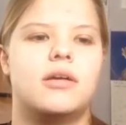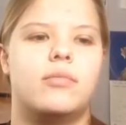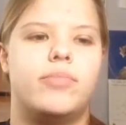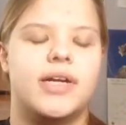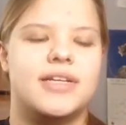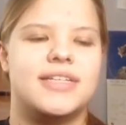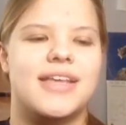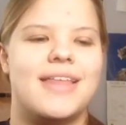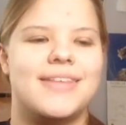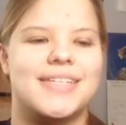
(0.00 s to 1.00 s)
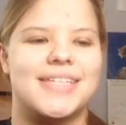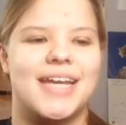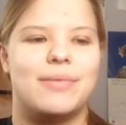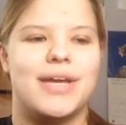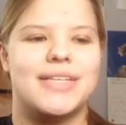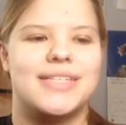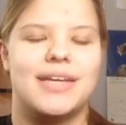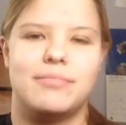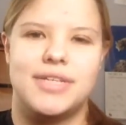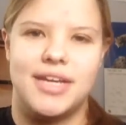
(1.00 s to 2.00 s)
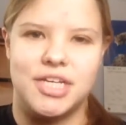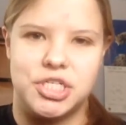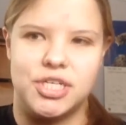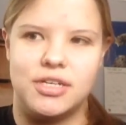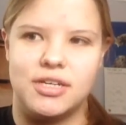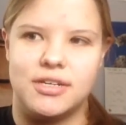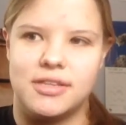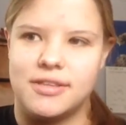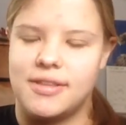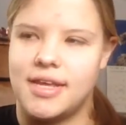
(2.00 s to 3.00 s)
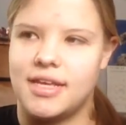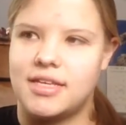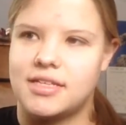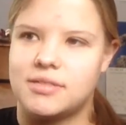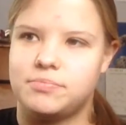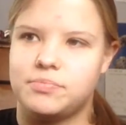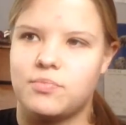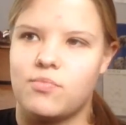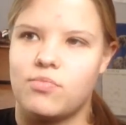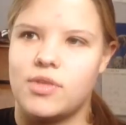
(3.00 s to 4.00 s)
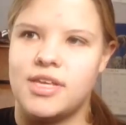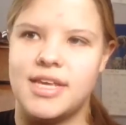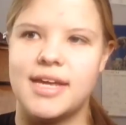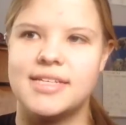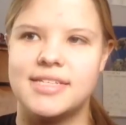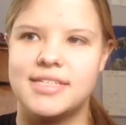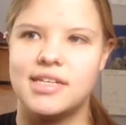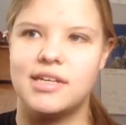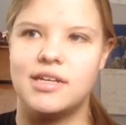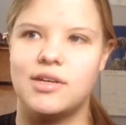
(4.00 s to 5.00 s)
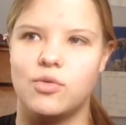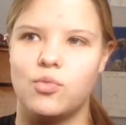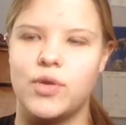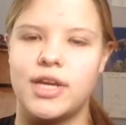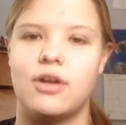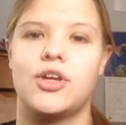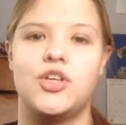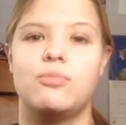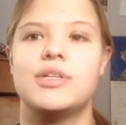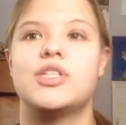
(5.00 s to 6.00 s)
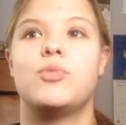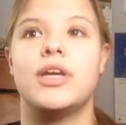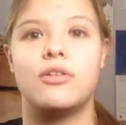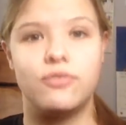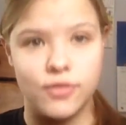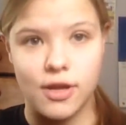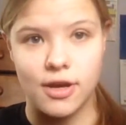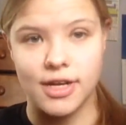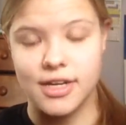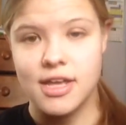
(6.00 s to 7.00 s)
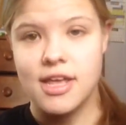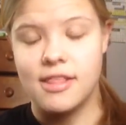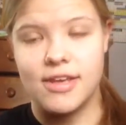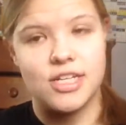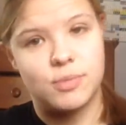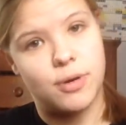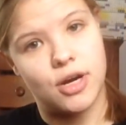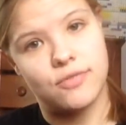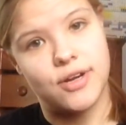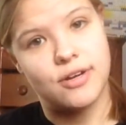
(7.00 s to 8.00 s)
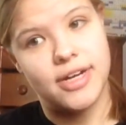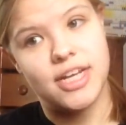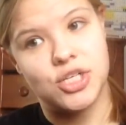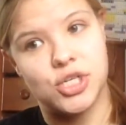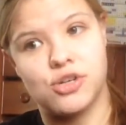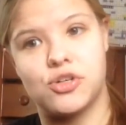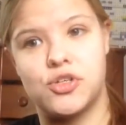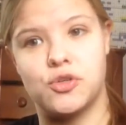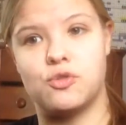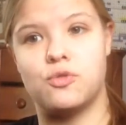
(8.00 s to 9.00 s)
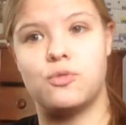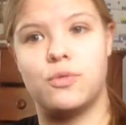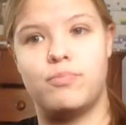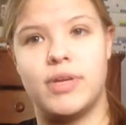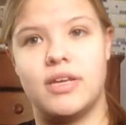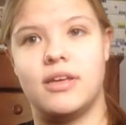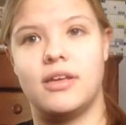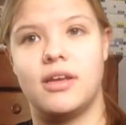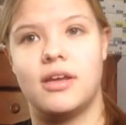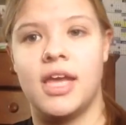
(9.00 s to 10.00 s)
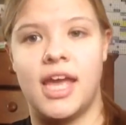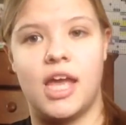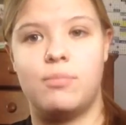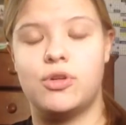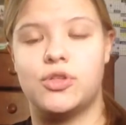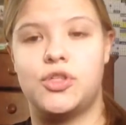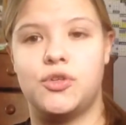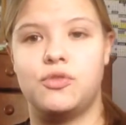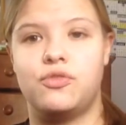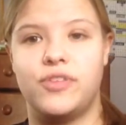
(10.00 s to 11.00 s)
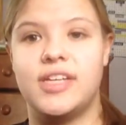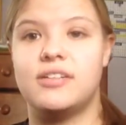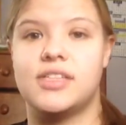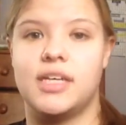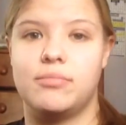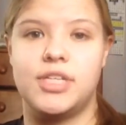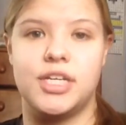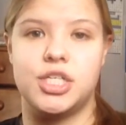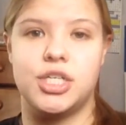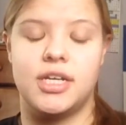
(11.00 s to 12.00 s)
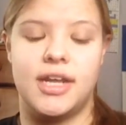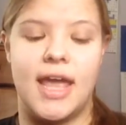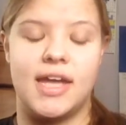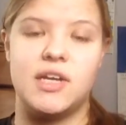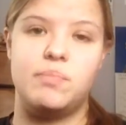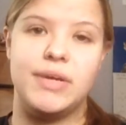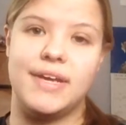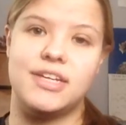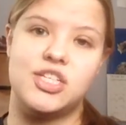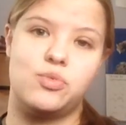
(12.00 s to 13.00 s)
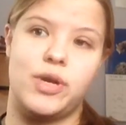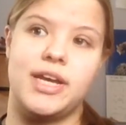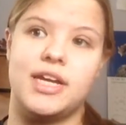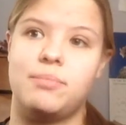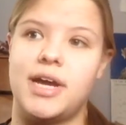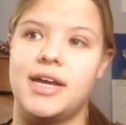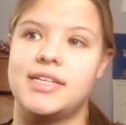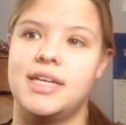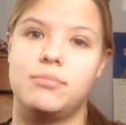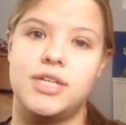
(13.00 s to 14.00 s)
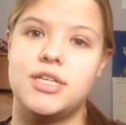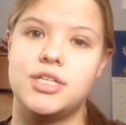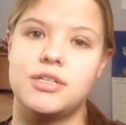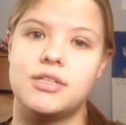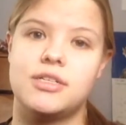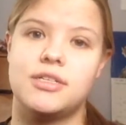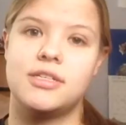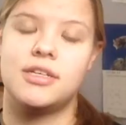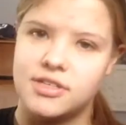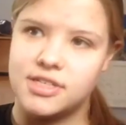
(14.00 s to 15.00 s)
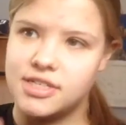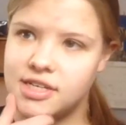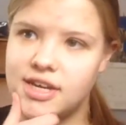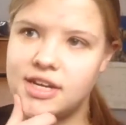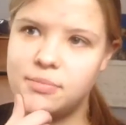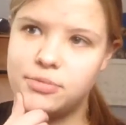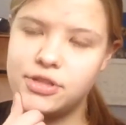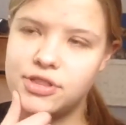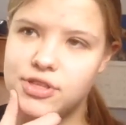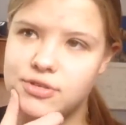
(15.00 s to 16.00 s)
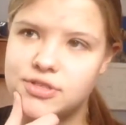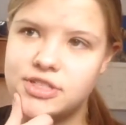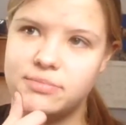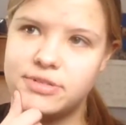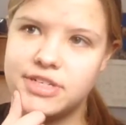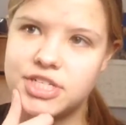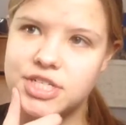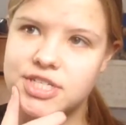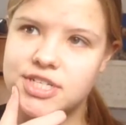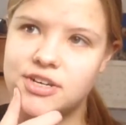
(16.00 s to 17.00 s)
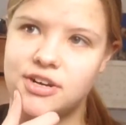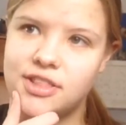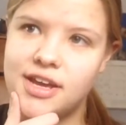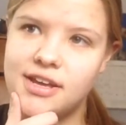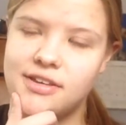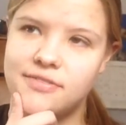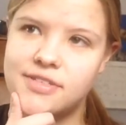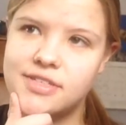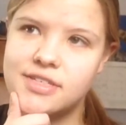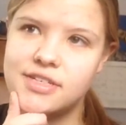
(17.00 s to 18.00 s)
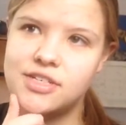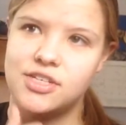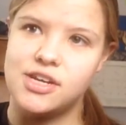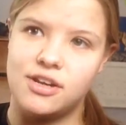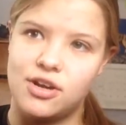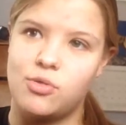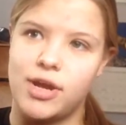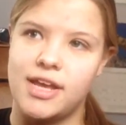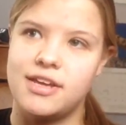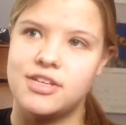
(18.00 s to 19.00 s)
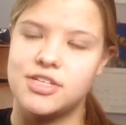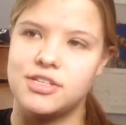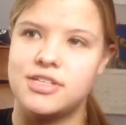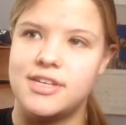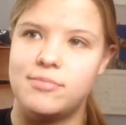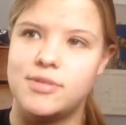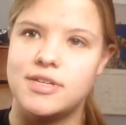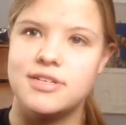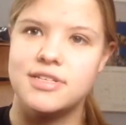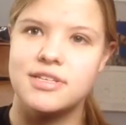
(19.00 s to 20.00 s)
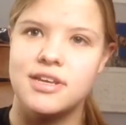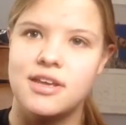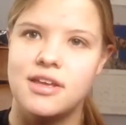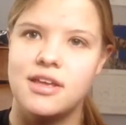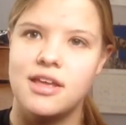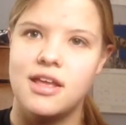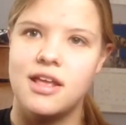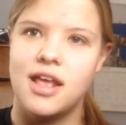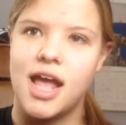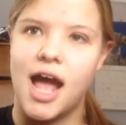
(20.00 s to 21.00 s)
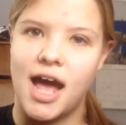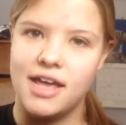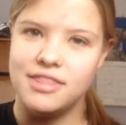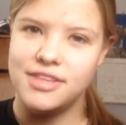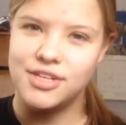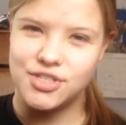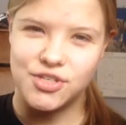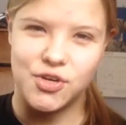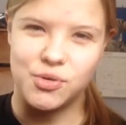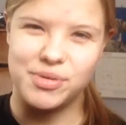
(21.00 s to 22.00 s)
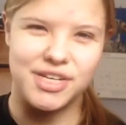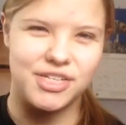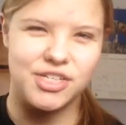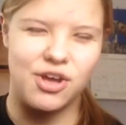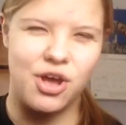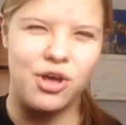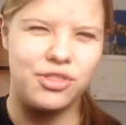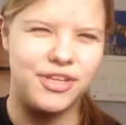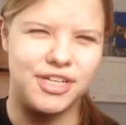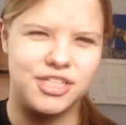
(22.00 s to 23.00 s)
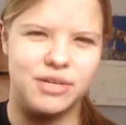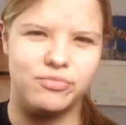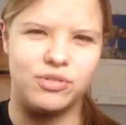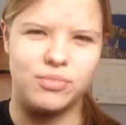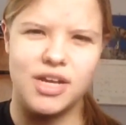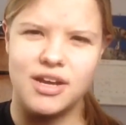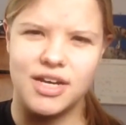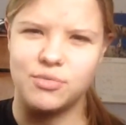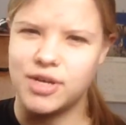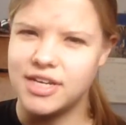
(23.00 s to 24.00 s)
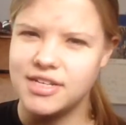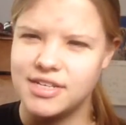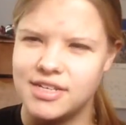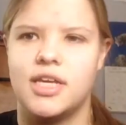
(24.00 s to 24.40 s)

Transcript: But is that the same as temptation? Like, yes, we are humans, we are flawed. That is part of our nature, to be able to feel temptation and be swayed by temptations. Did God put those temptations in our lives, in our way, to tempt us? I think so, because all things come from God, right?